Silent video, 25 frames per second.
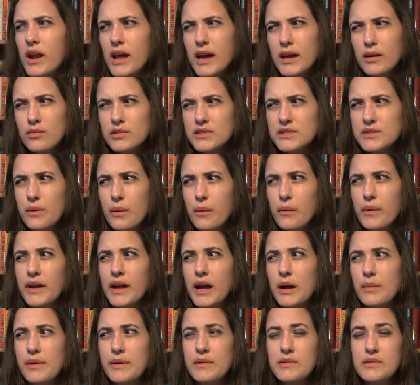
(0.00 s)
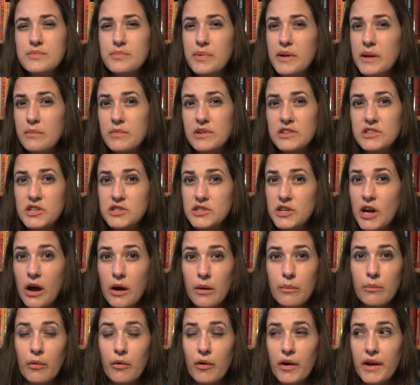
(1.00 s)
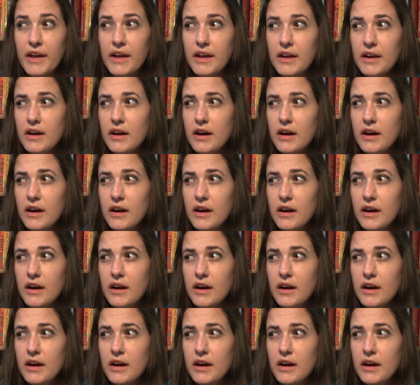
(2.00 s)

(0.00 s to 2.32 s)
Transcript: I was growing up, I was pretty much a tomboy.